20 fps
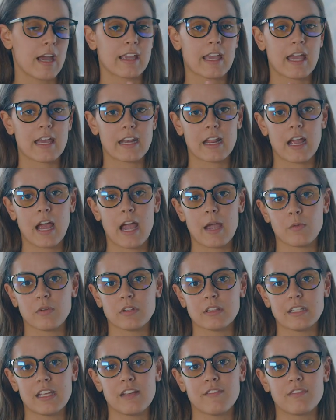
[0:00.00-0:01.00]
Again, I
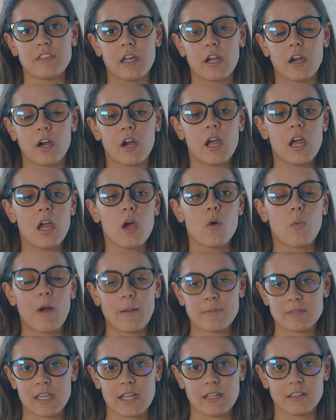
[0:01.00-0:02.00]
will leave their
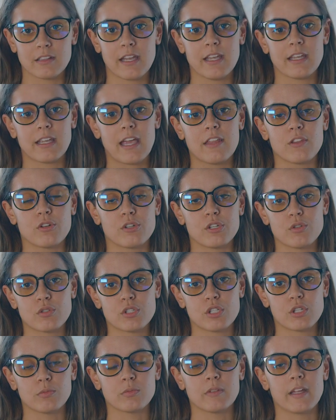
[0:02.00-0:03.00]
website link and their
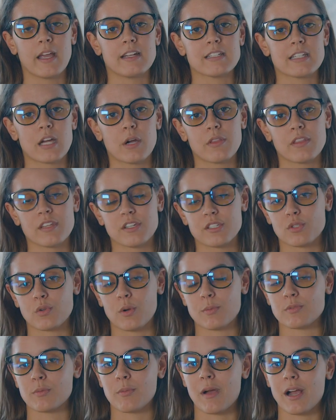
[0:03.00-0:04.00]
YouTube link down in the
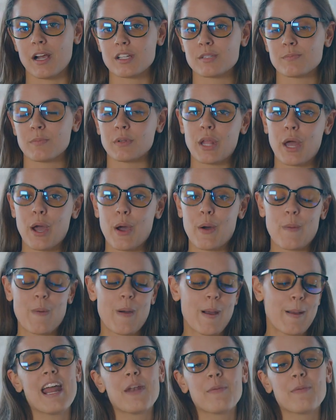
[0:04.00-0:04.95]
description box below.